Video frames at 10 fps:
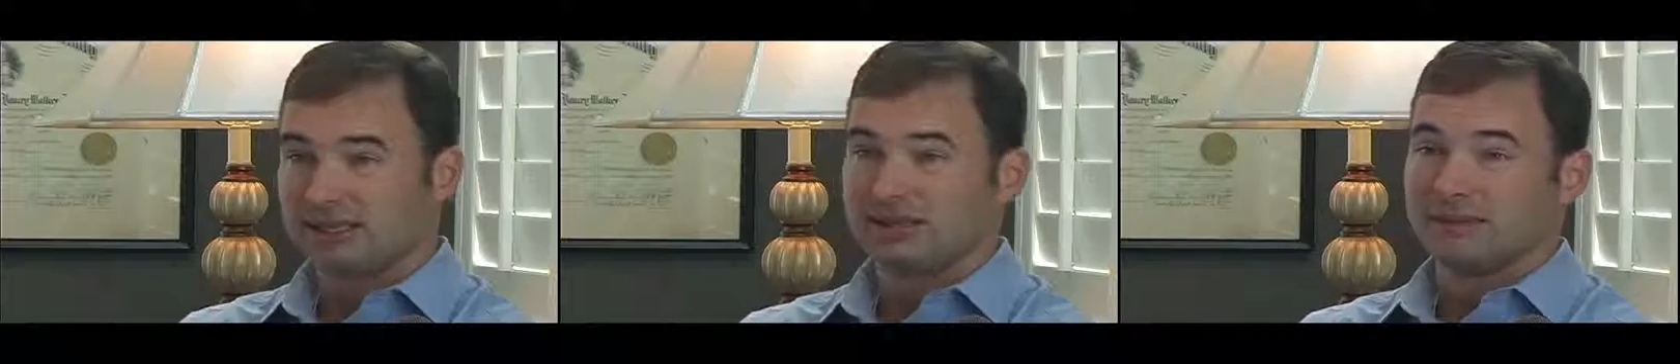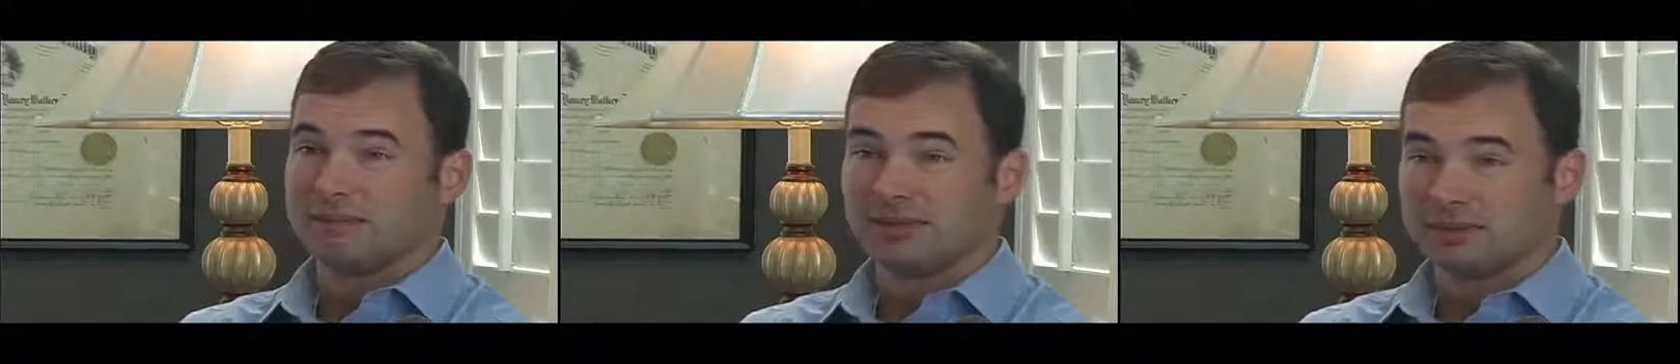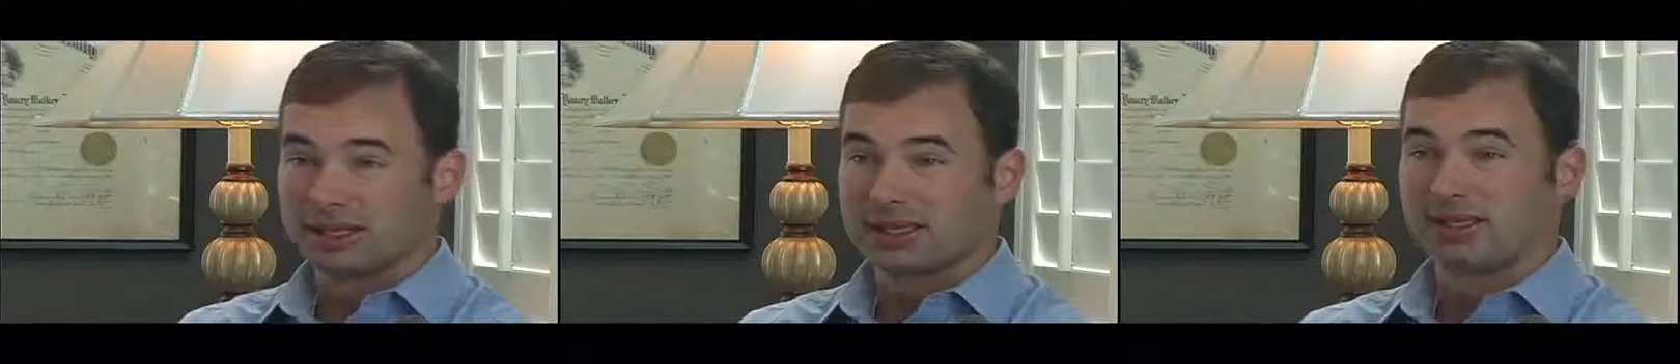that
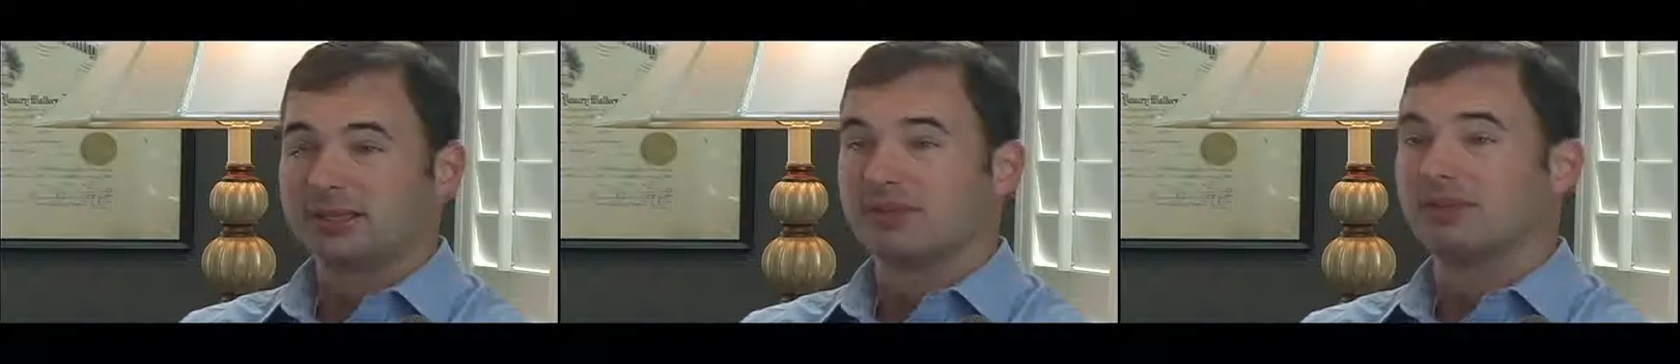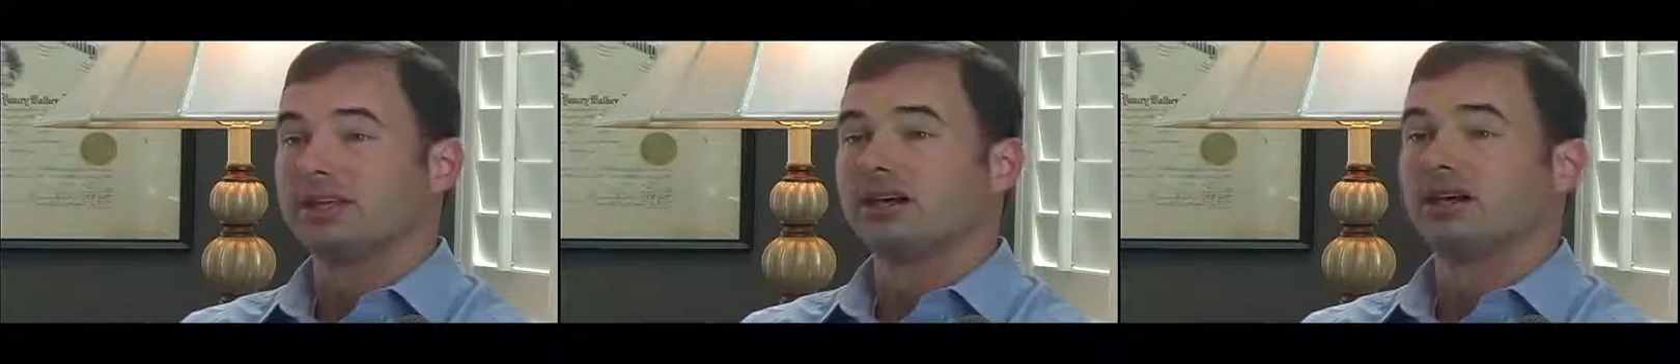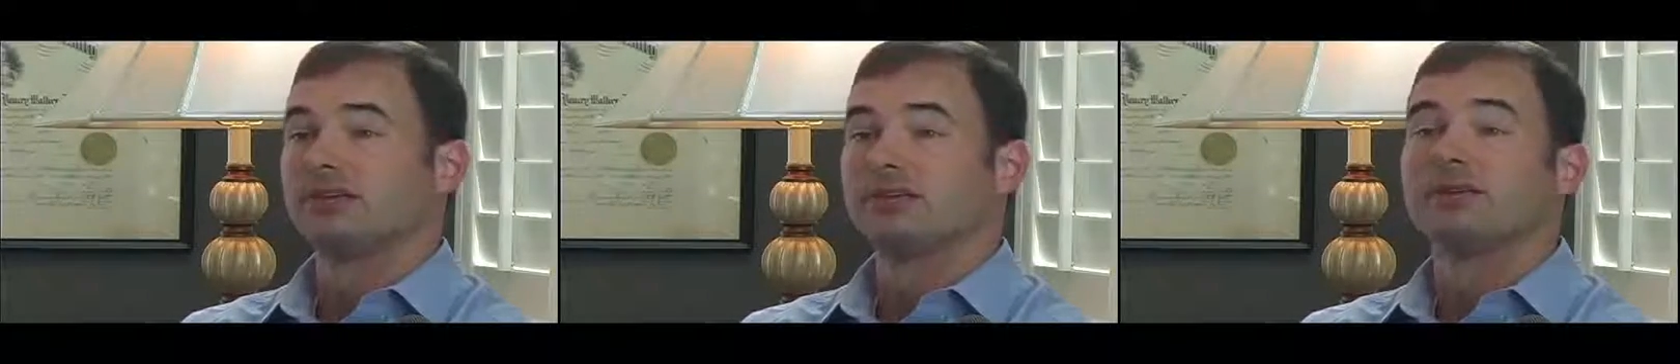mimic
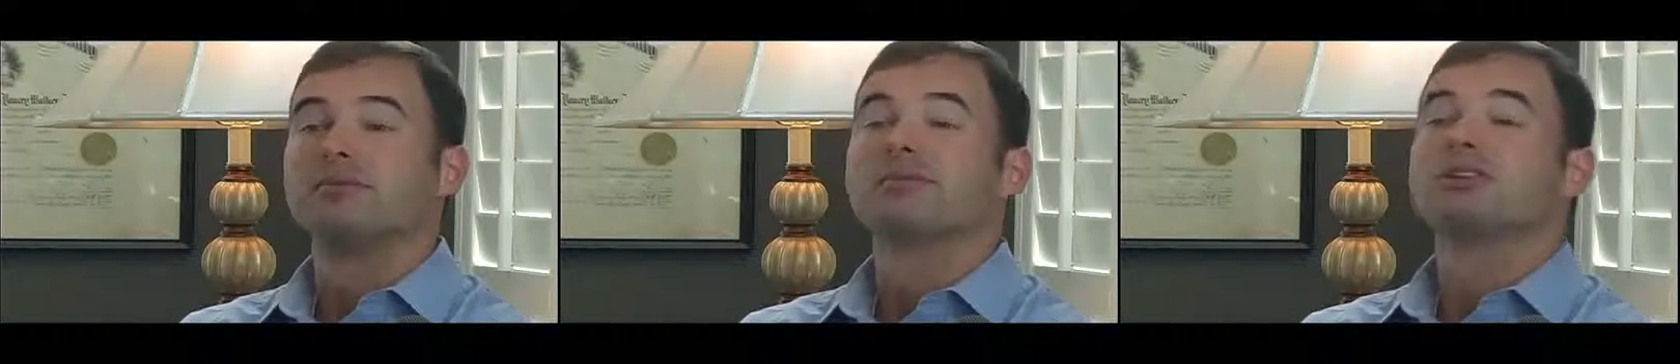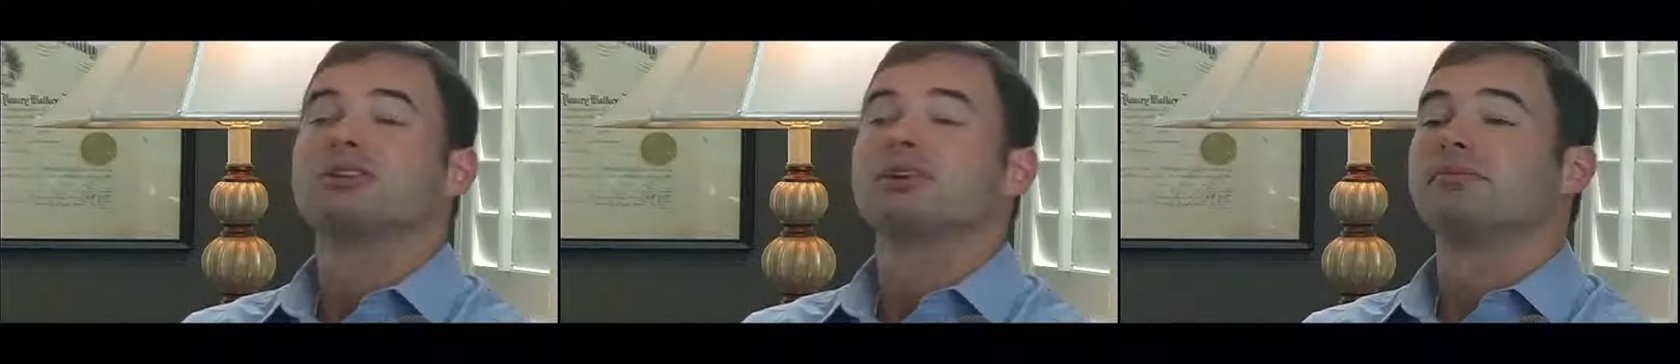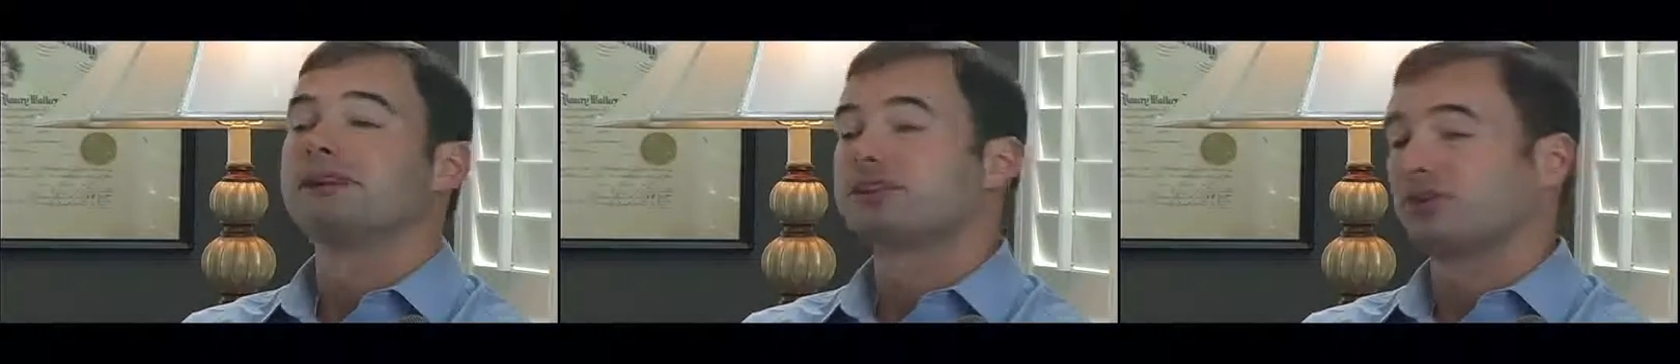
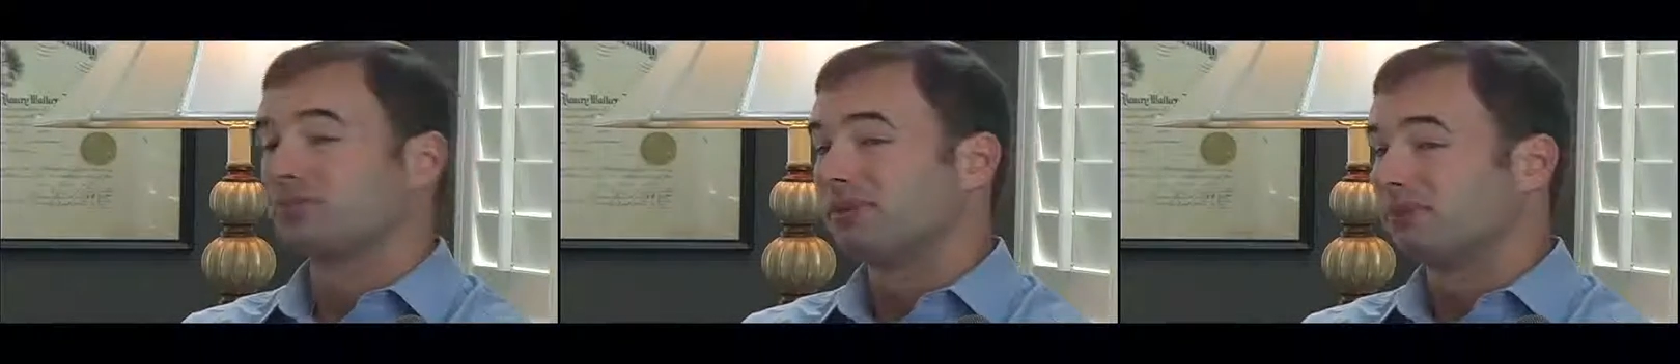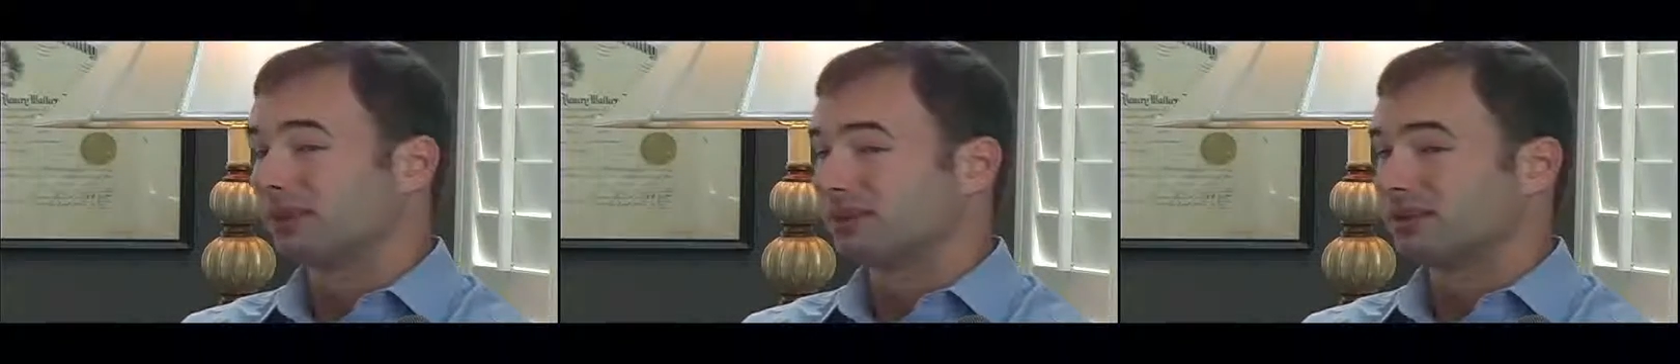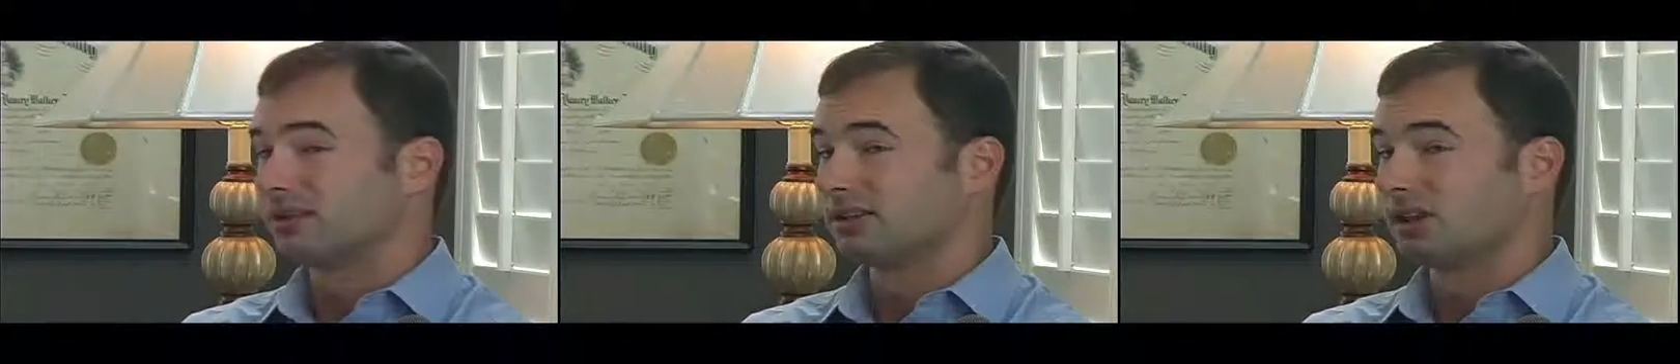that basically mimic
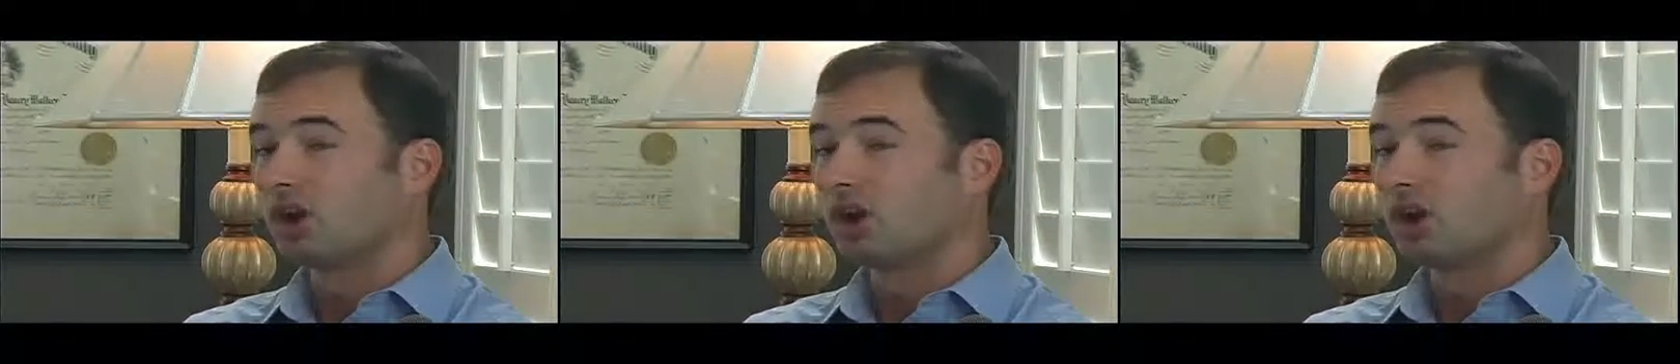the